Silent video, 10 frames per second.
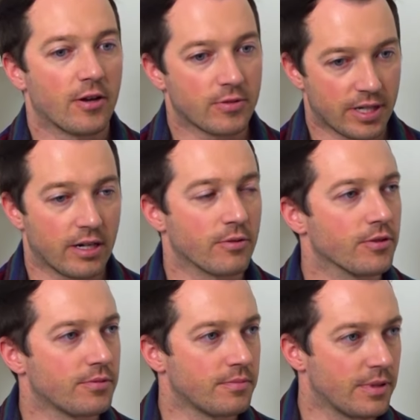a hotel
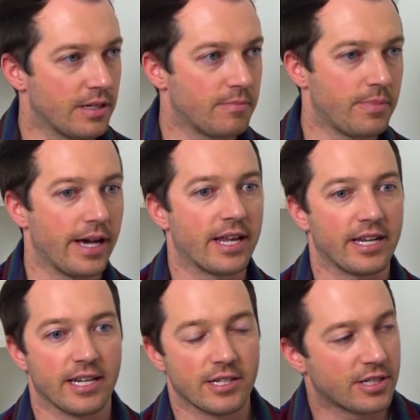room in bed,
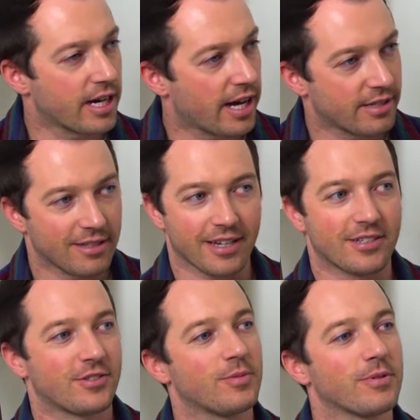and he had got
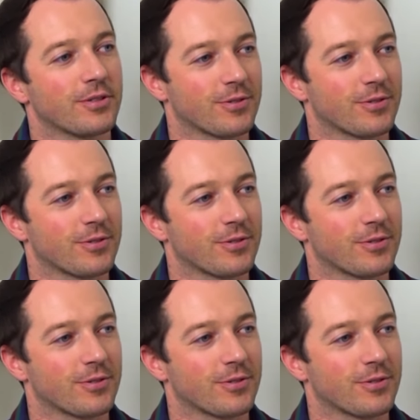like super